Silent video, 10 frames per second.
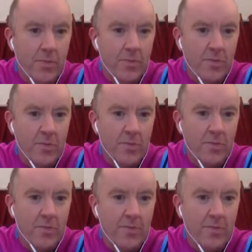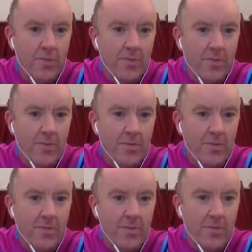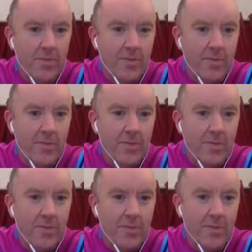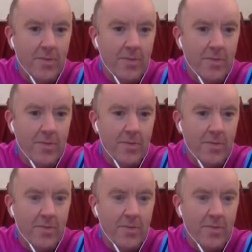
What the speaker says: (not speaking)